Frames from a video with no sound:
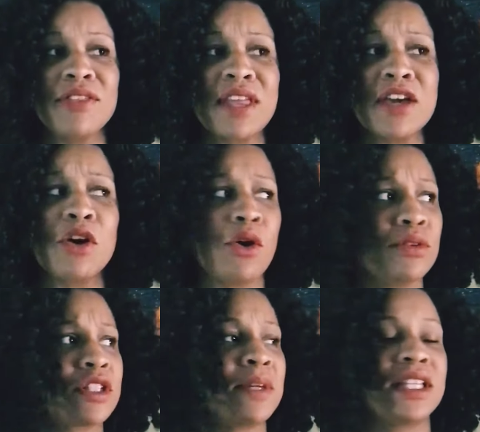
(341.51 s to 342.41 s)
think
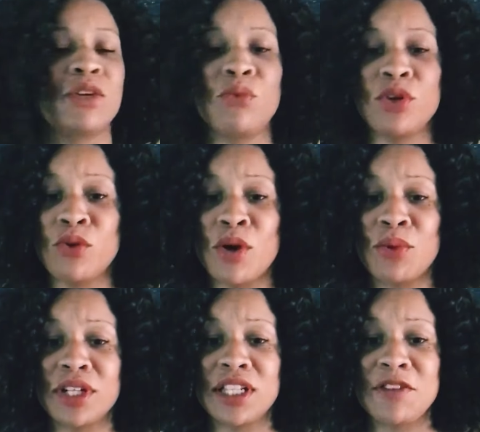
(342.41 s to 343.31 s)
ultimately, what do I
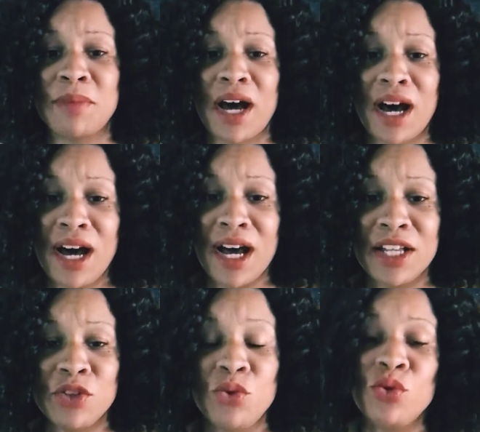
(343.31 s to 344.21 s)
want to leave
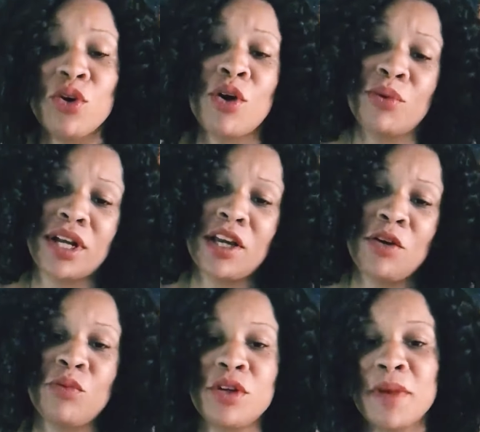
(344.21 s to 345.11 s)
behind? Who do I want to
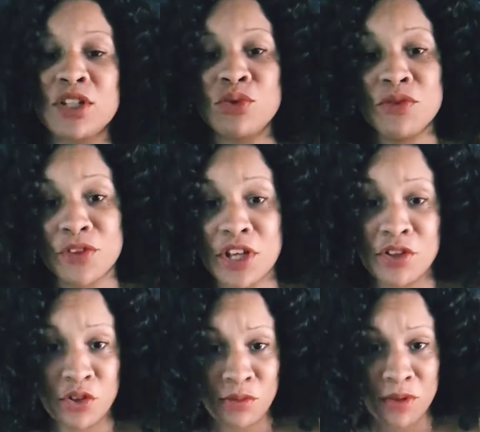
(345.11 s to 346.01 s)
help? What am I doing for the
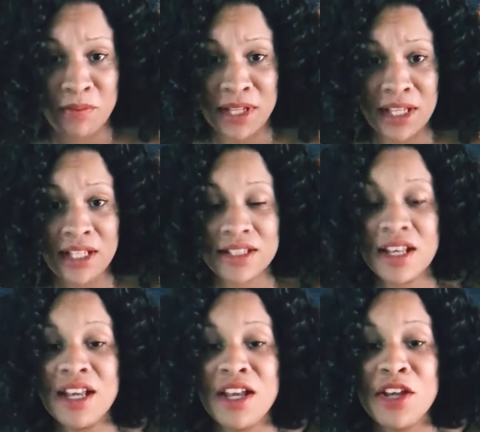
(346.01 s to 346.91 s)
other human beings?
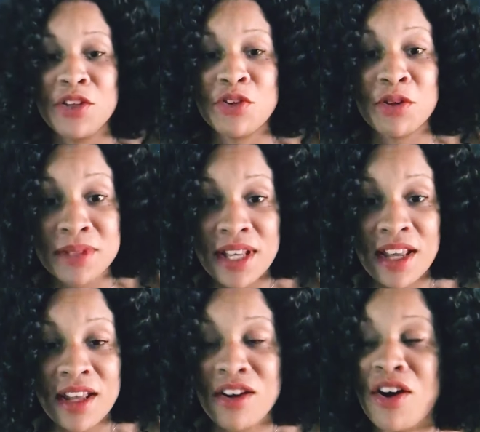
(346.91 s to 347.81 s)
You know what I'm
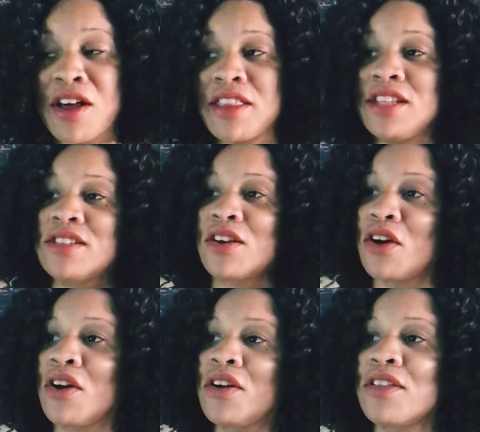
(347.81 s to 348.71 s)
saying? On this
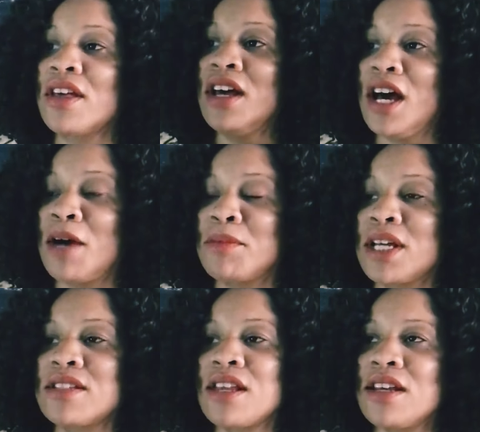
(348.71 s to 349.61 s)
earth. I'm
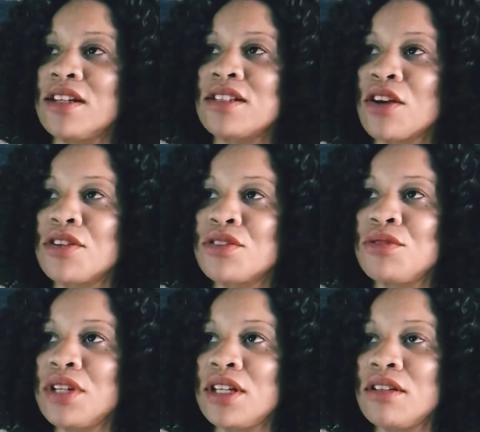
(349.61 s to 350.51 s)
not saying it's our
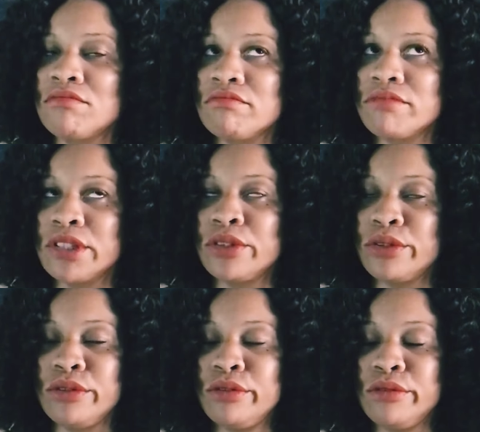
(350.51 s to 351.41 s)
duty to
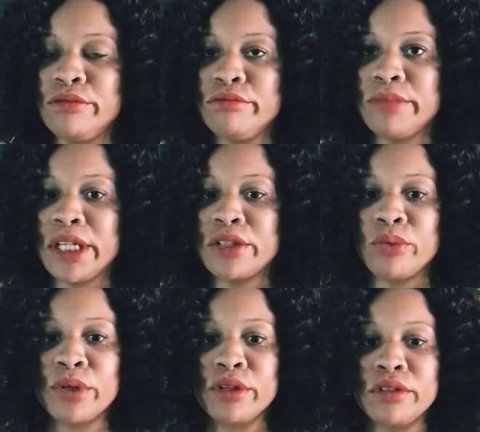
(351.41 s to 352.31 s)
make the
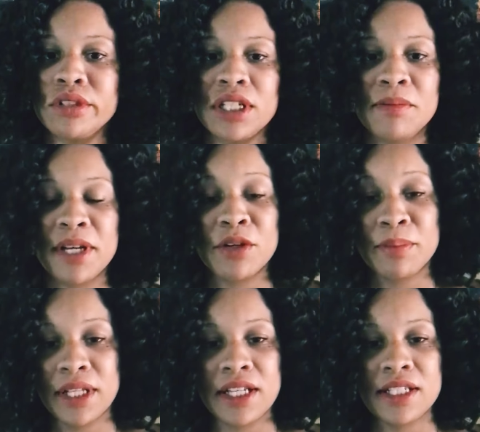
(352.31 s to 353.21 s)
world a better
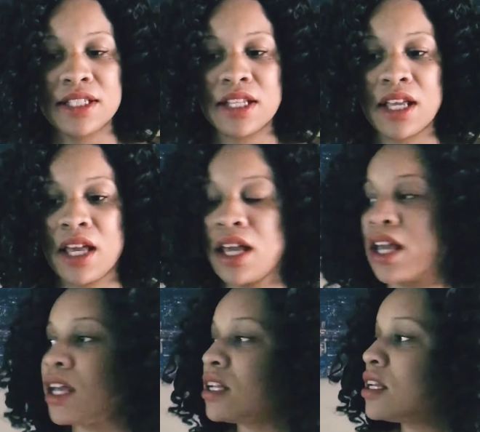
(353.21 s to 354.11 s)
place
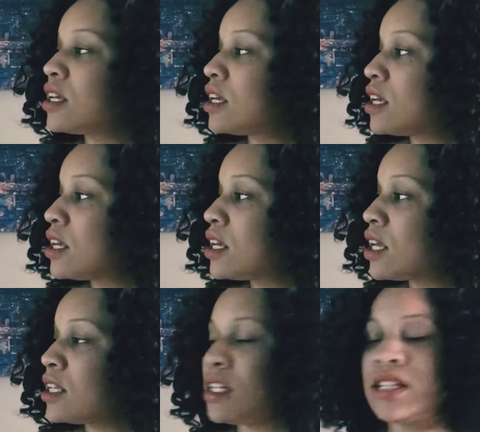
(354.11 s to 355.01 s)
and
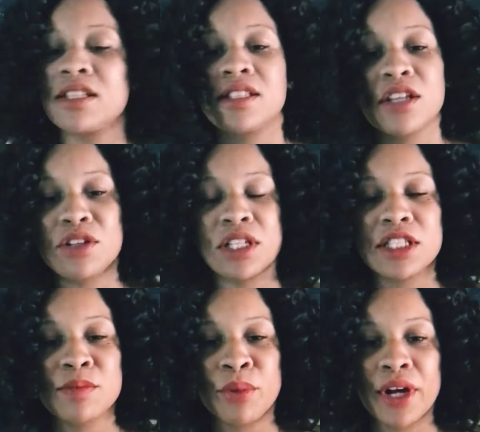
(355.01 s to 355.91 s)
necessarily
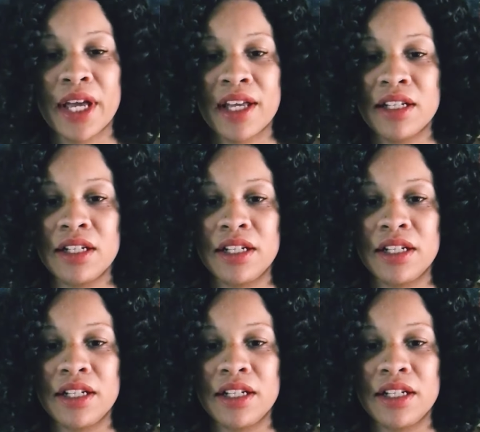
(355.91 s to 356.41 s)
spread